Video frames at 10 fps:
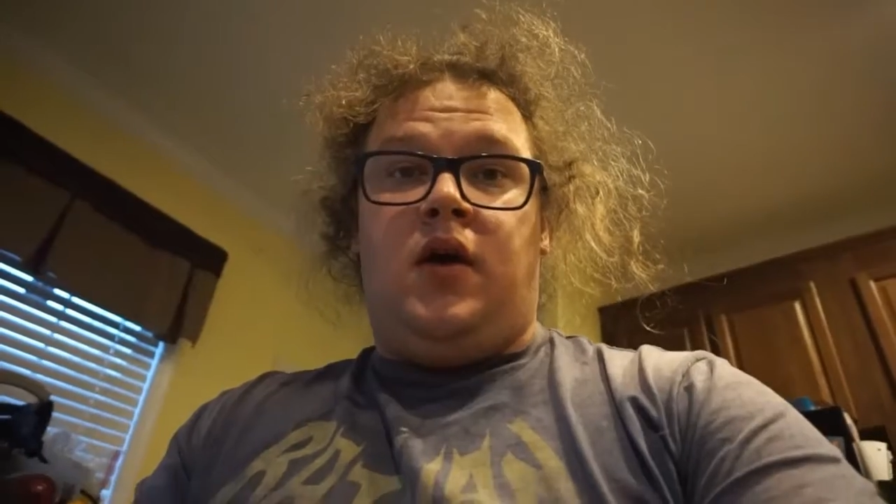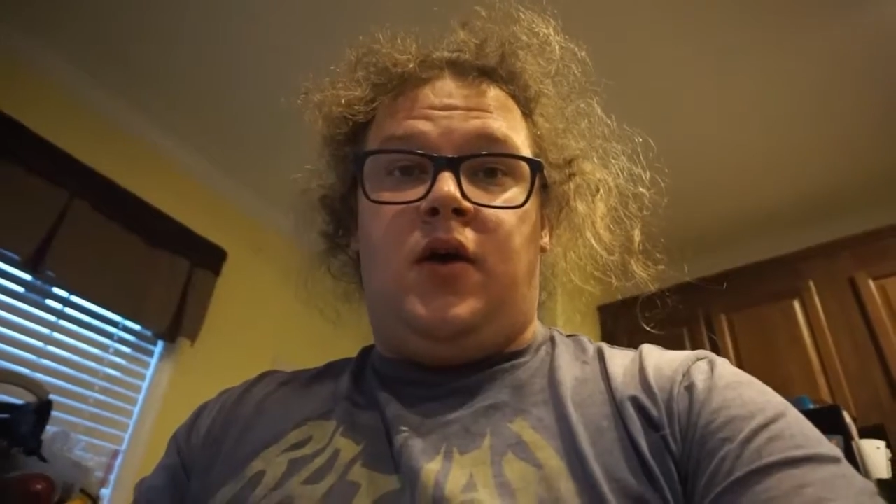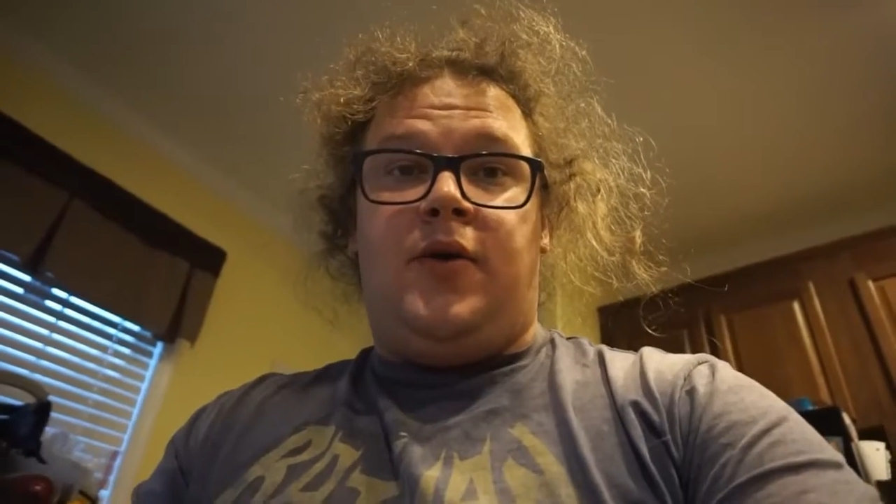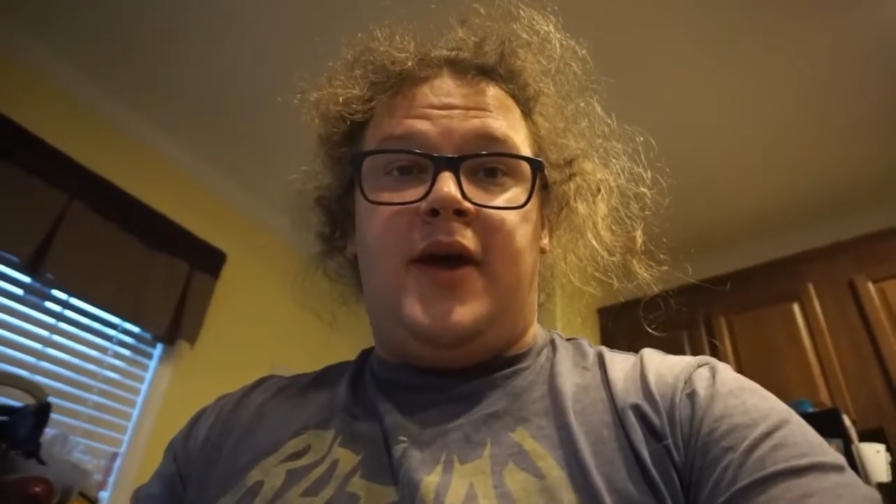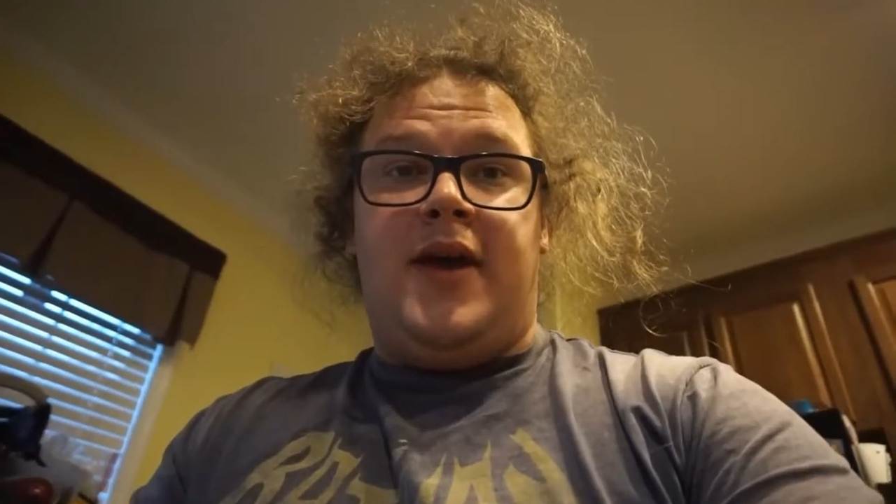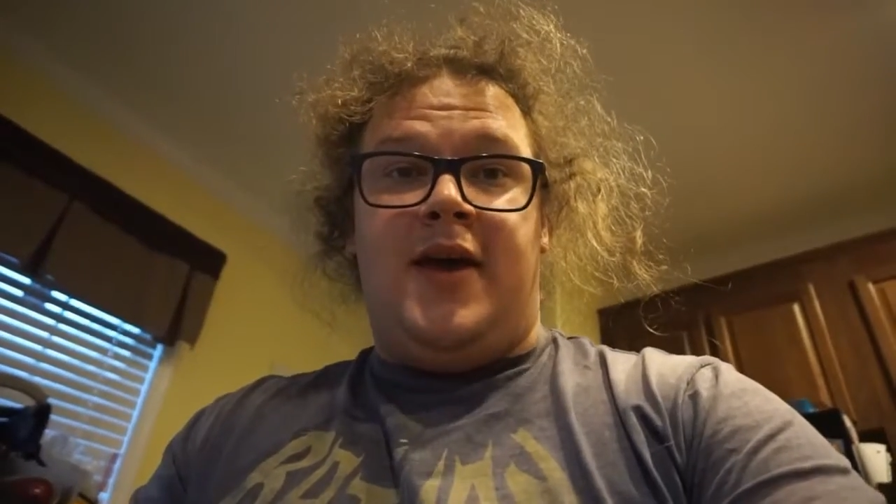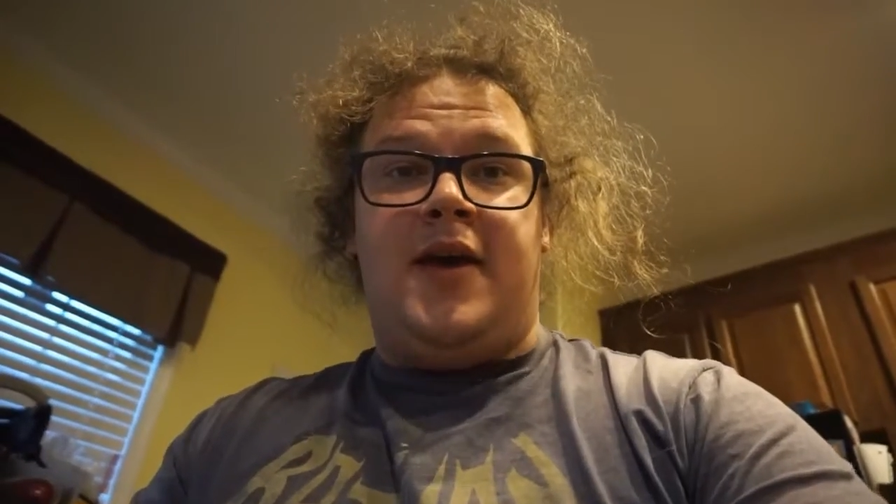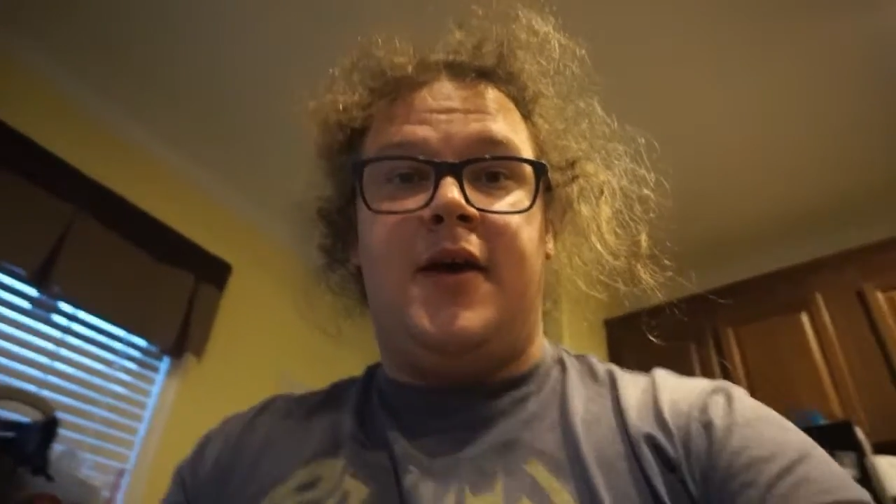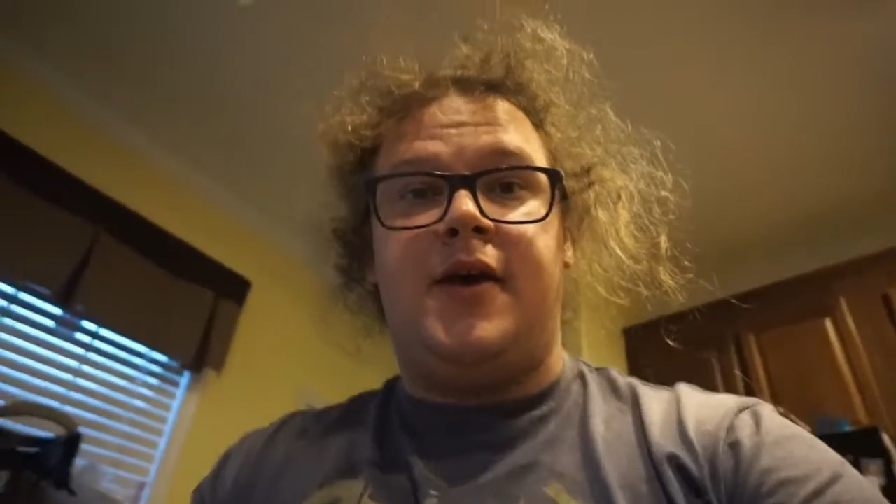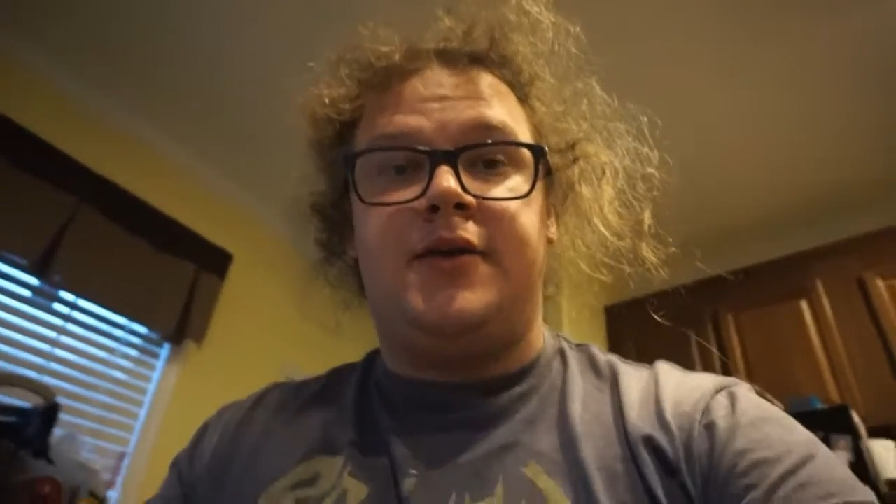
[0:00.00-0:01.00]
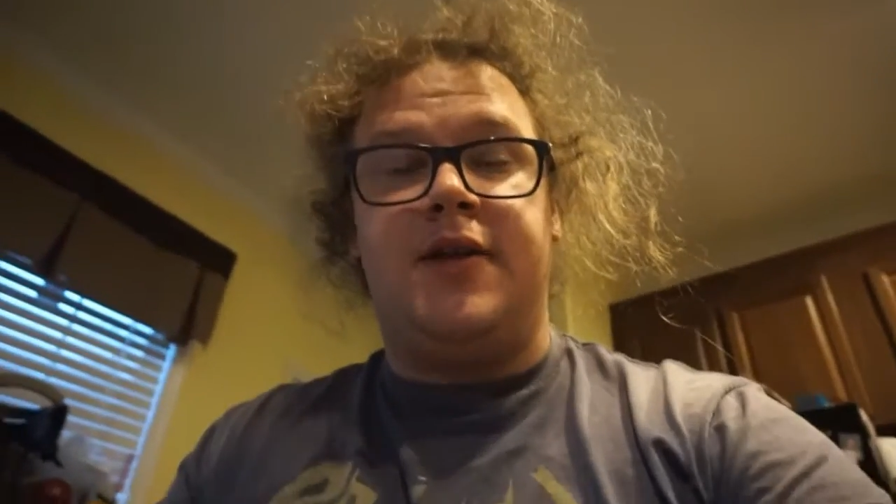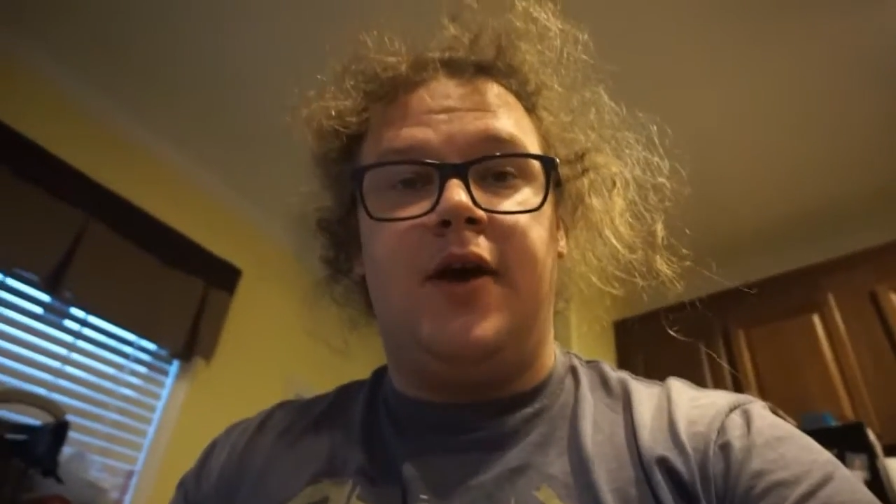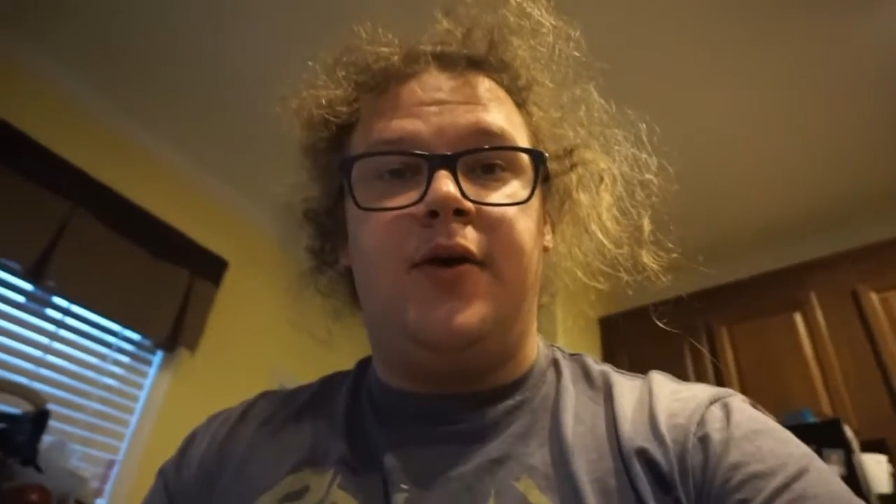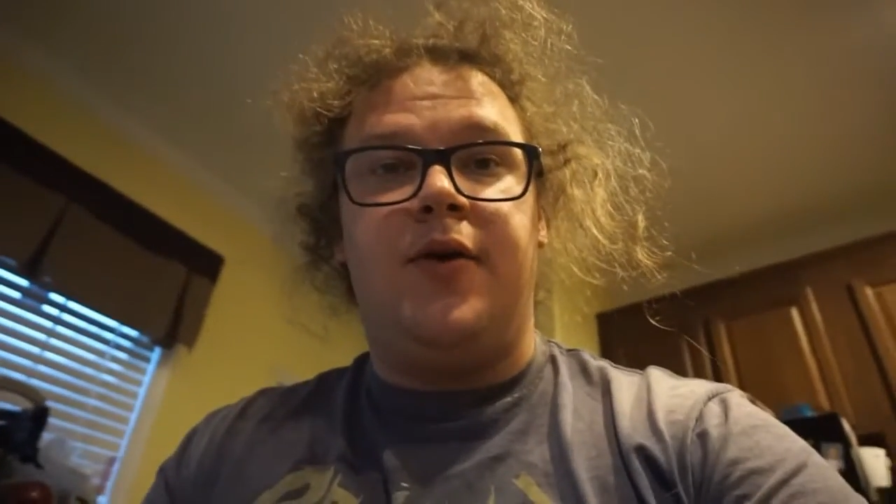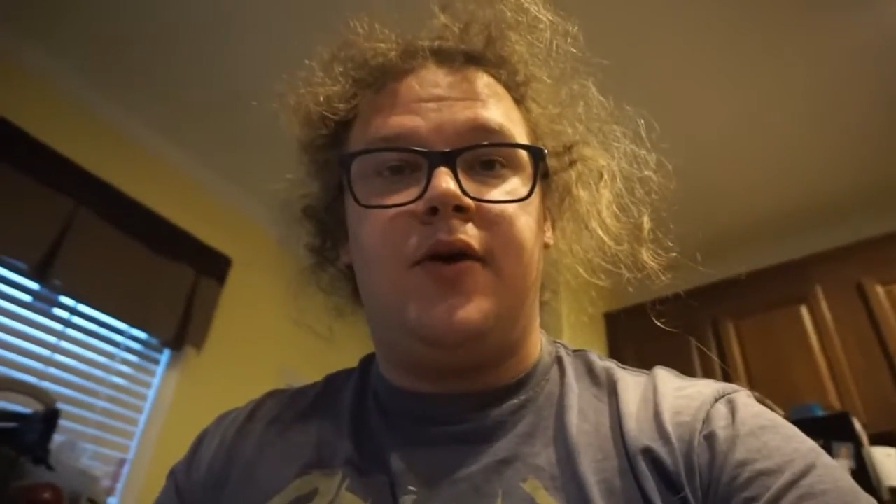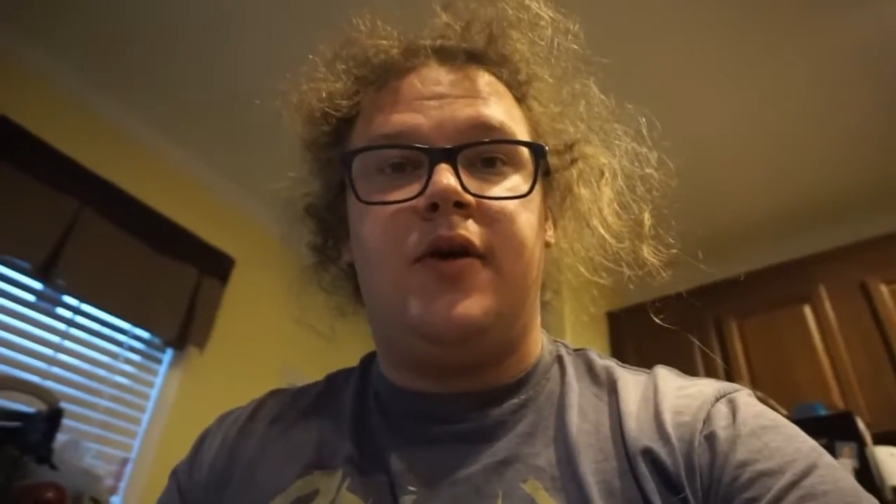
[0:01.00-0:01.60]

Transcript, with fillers: Okay, so